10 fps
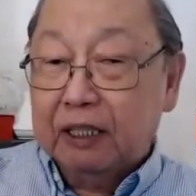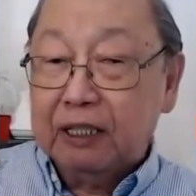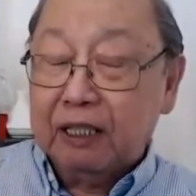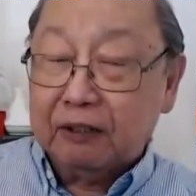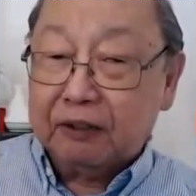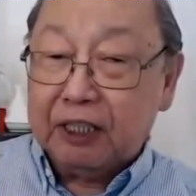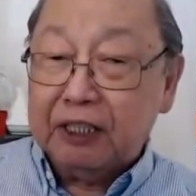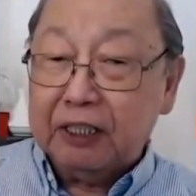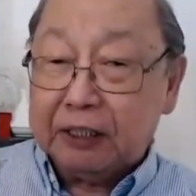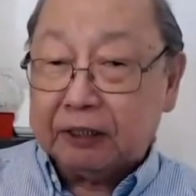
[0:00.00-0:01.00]
and healthy
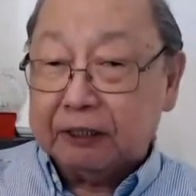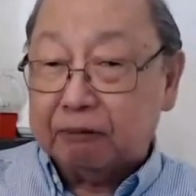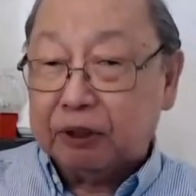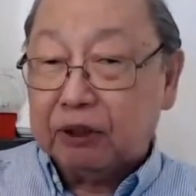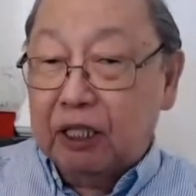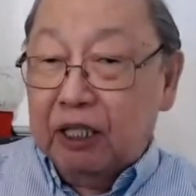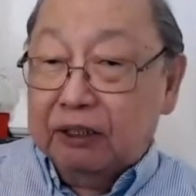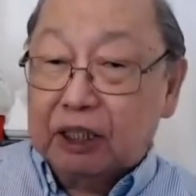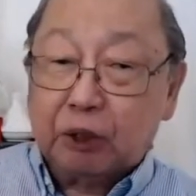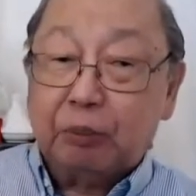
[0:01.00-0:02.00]
initiatives
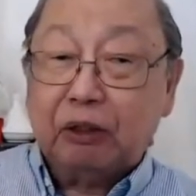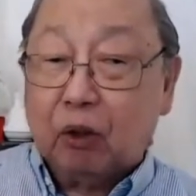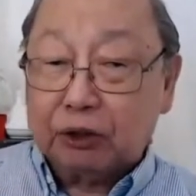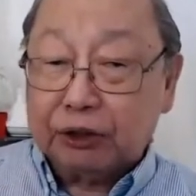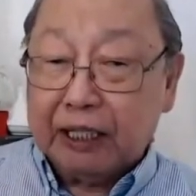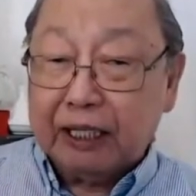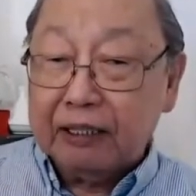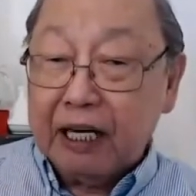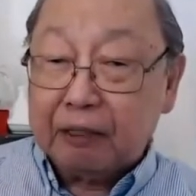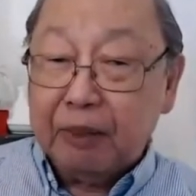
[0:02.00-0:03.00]
just because they
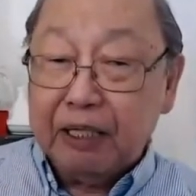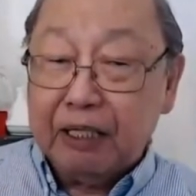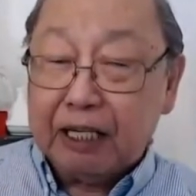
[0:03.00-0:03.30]
had not been